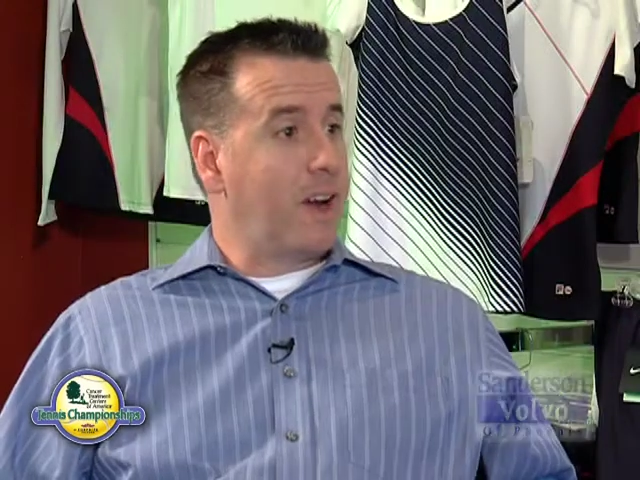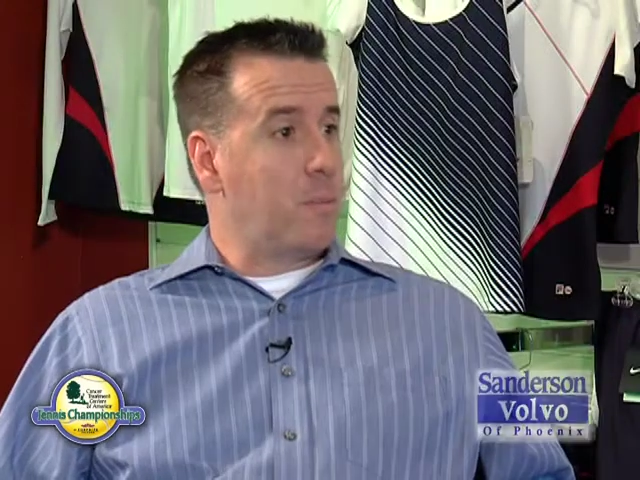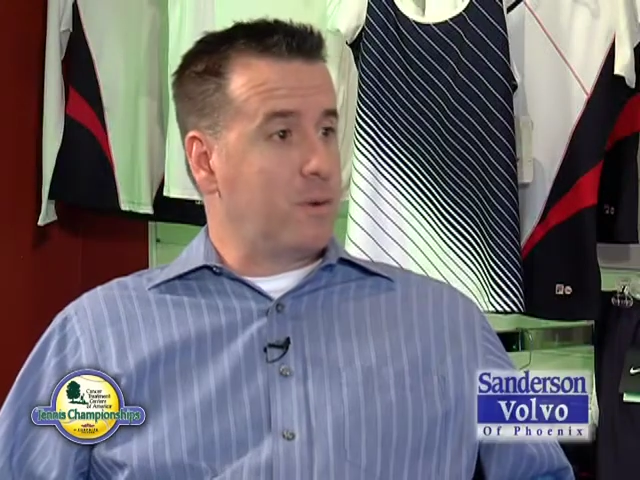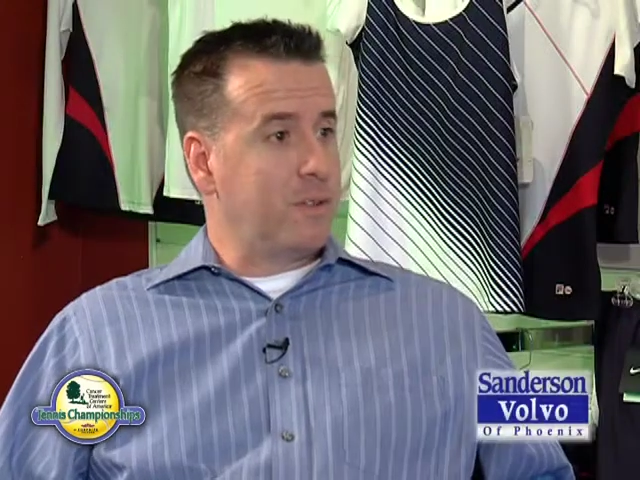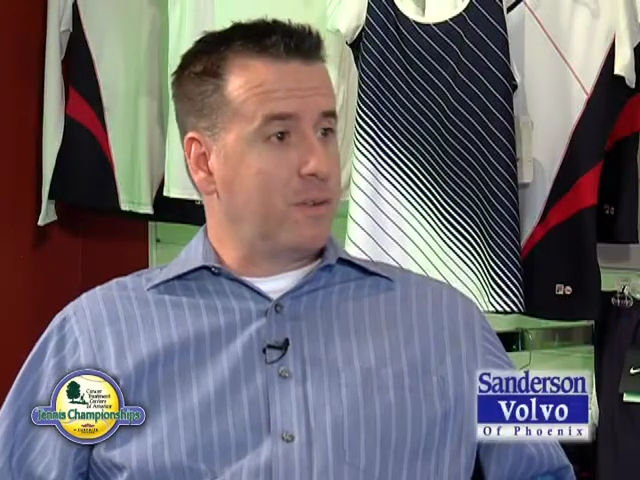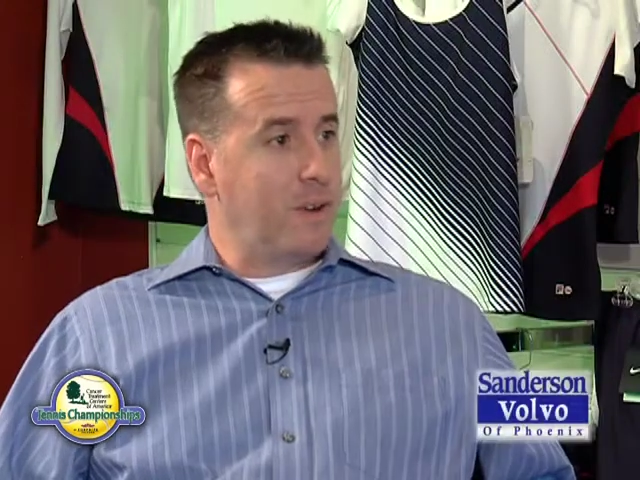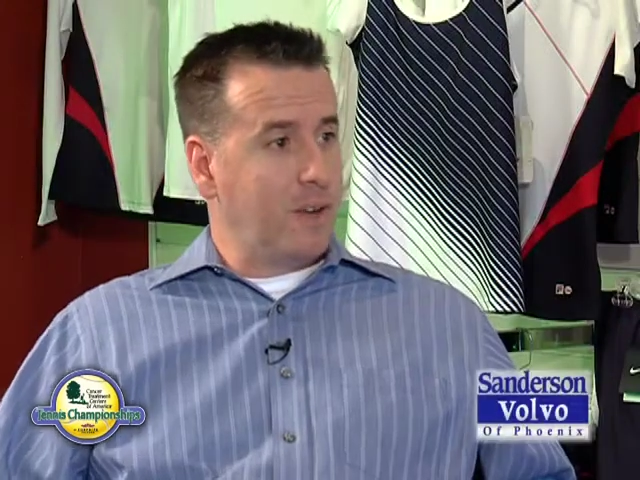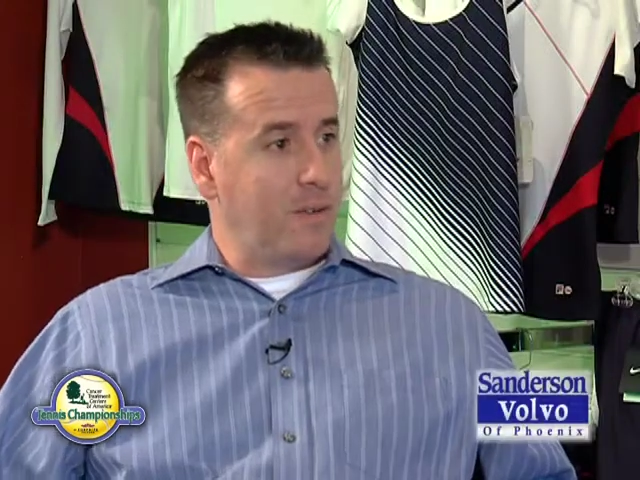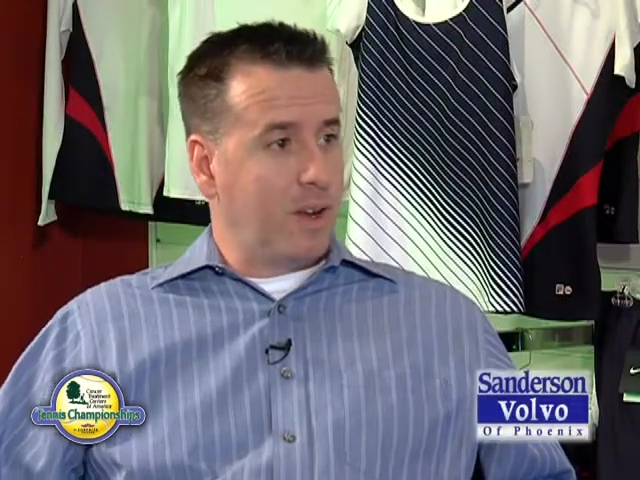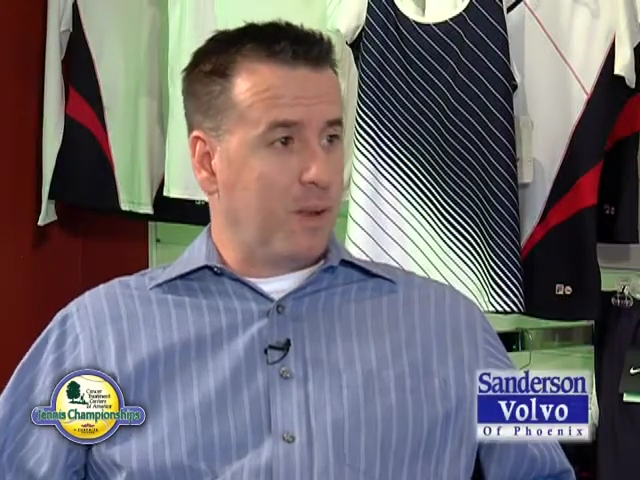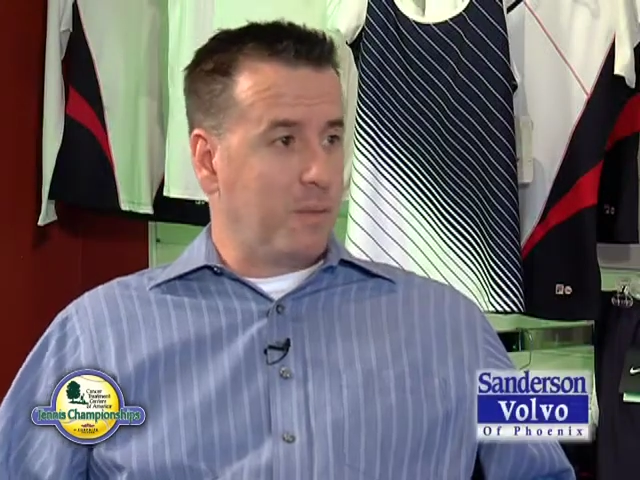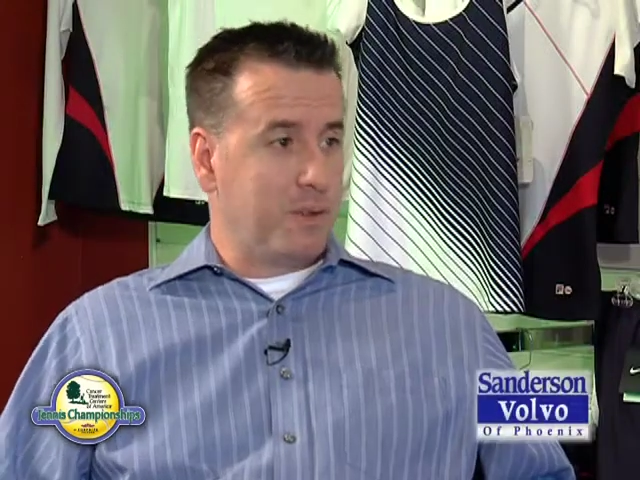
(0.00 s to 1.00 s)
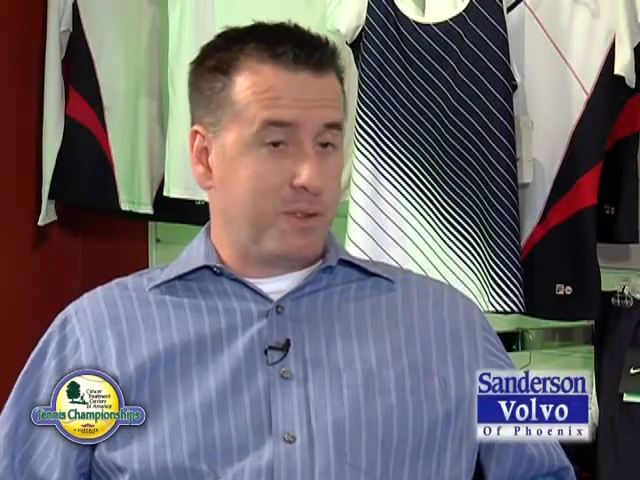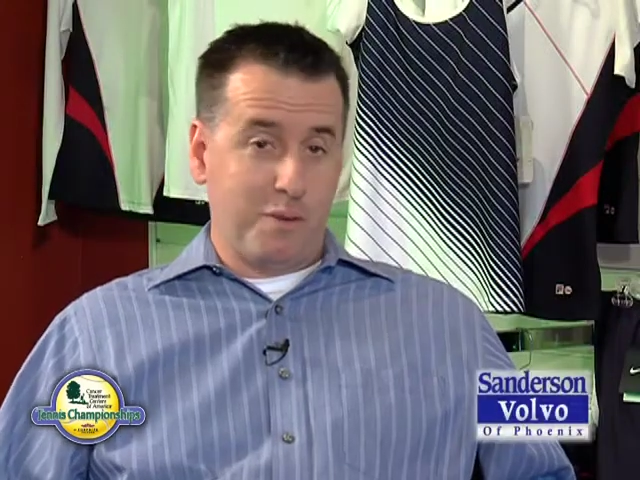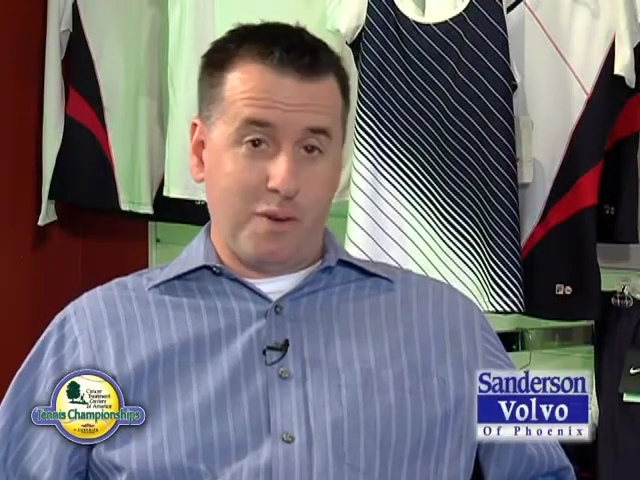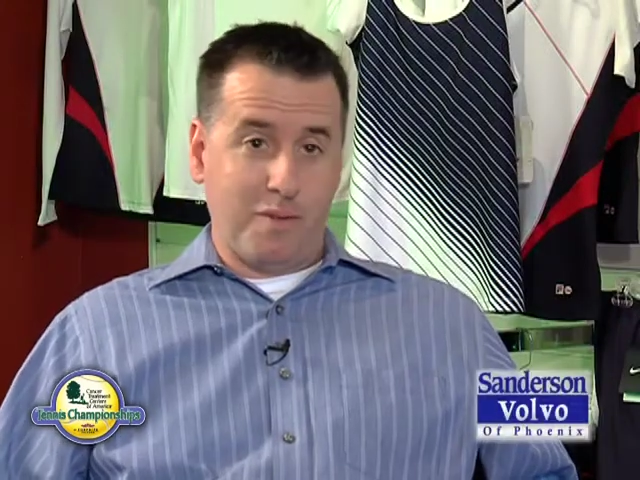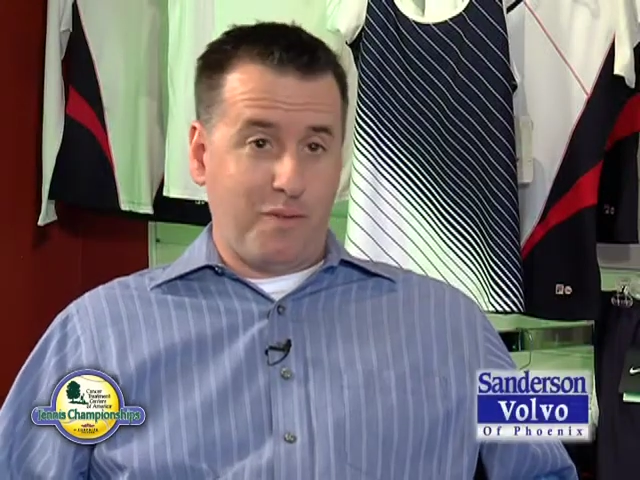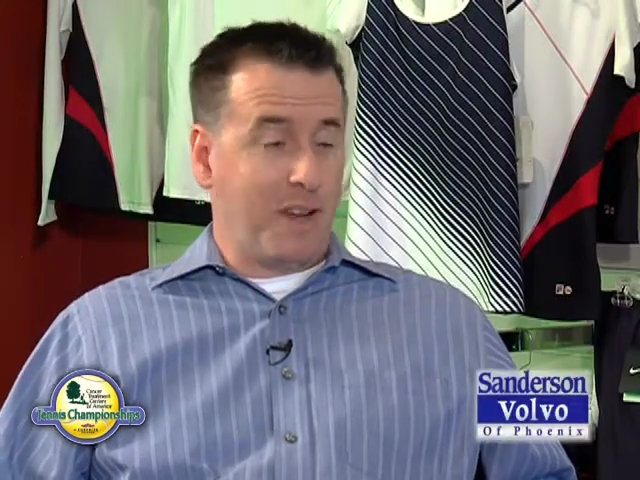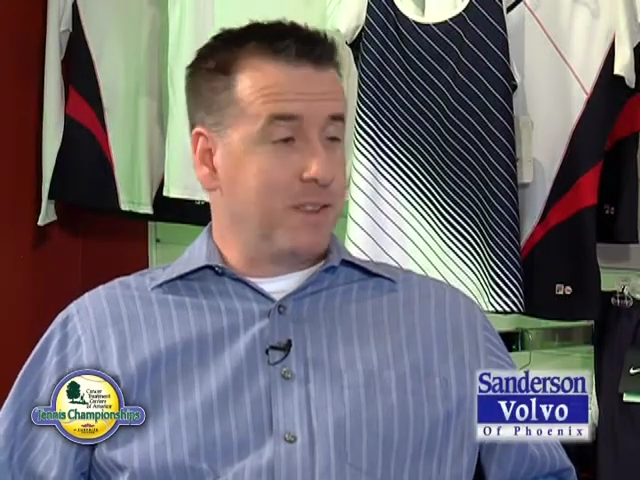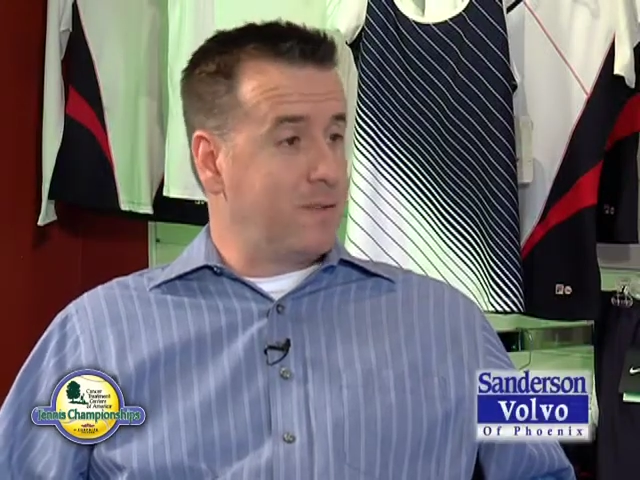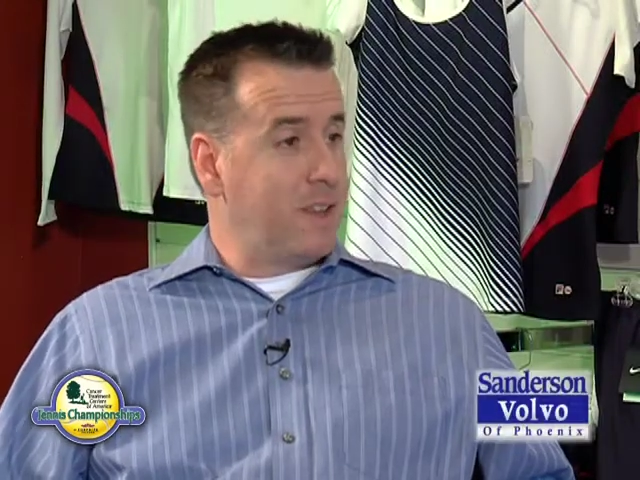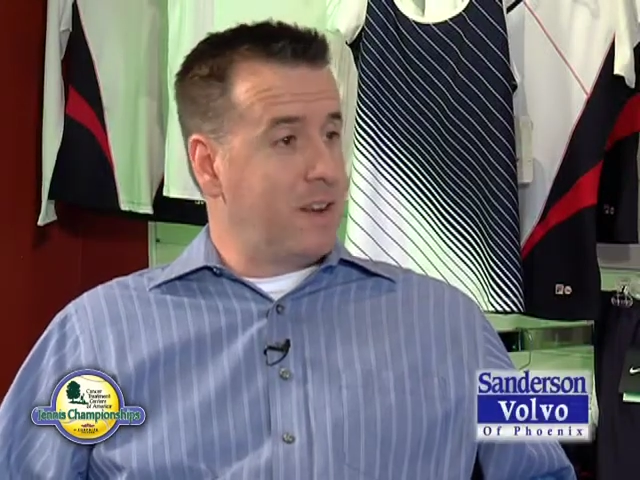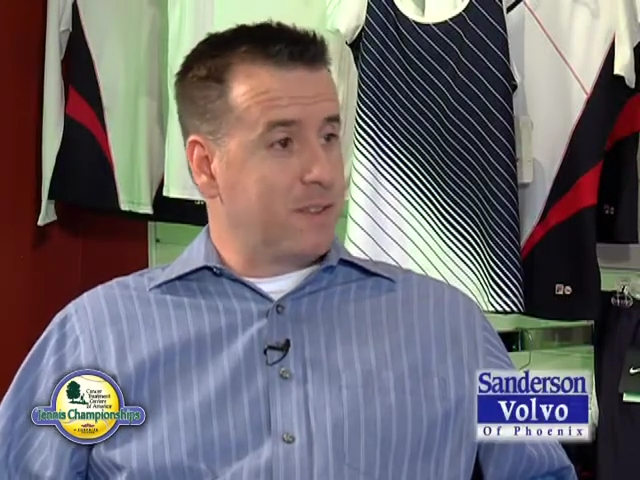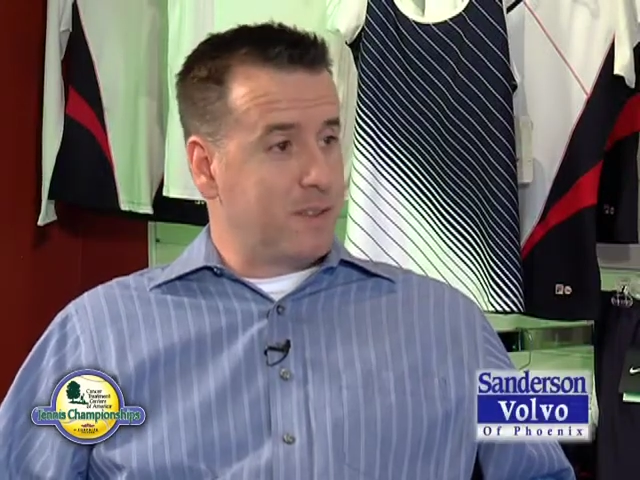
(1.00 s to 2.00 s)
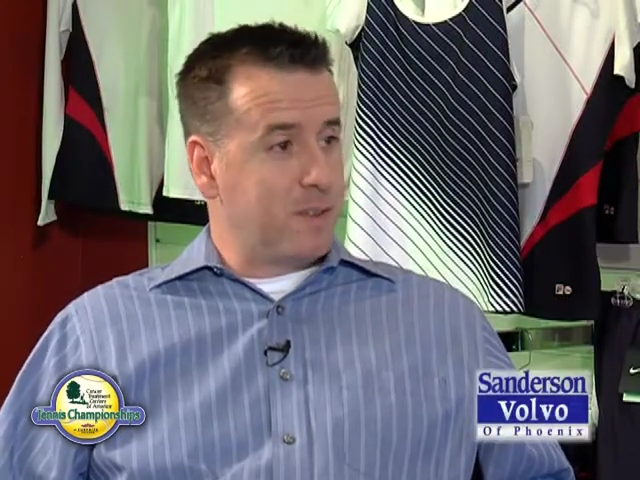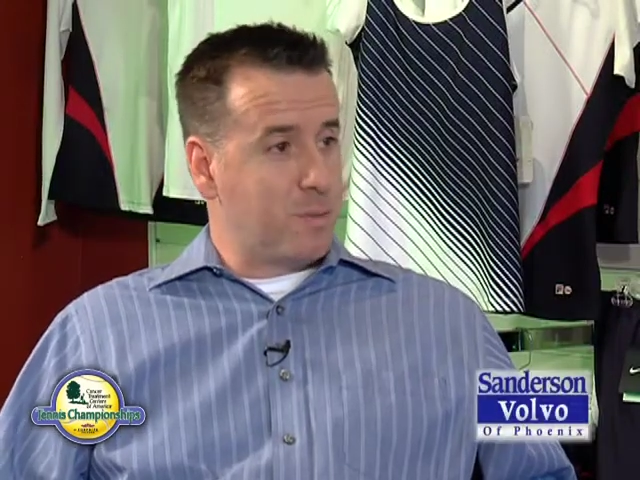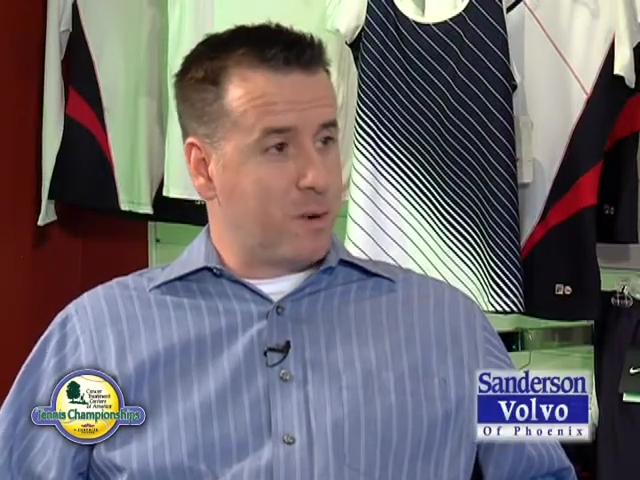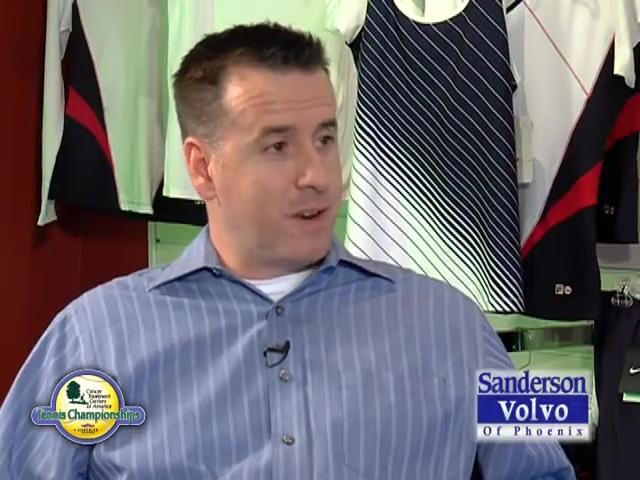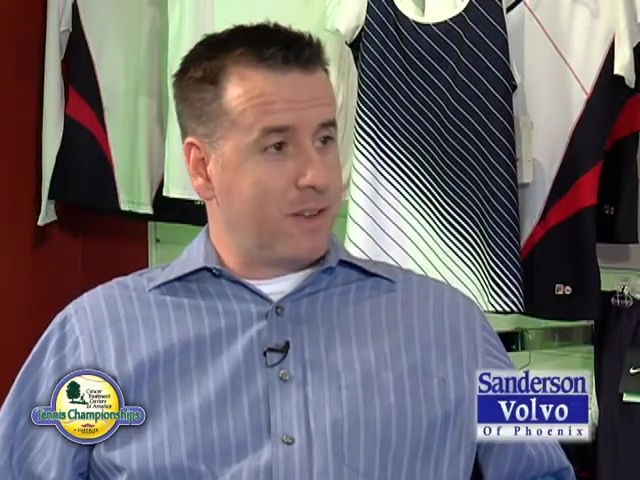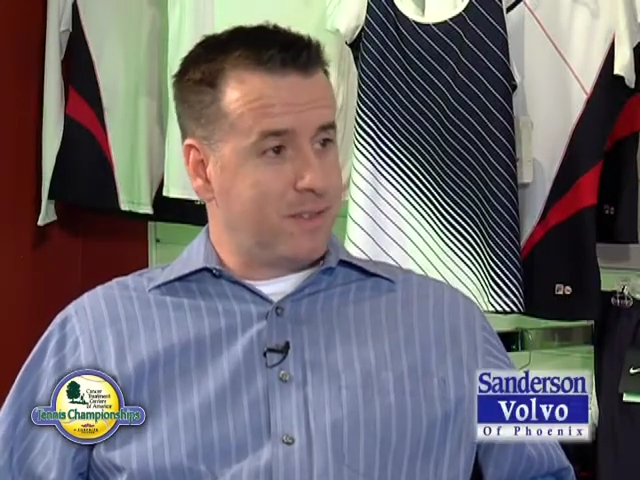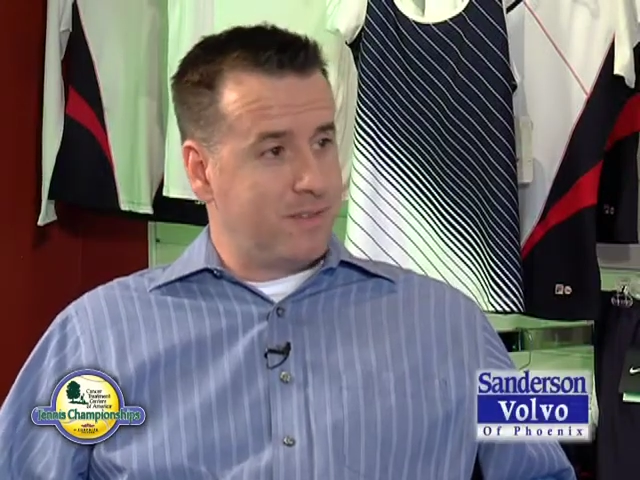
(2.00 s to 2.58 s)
opportunity available to fans of tennis and Surprise.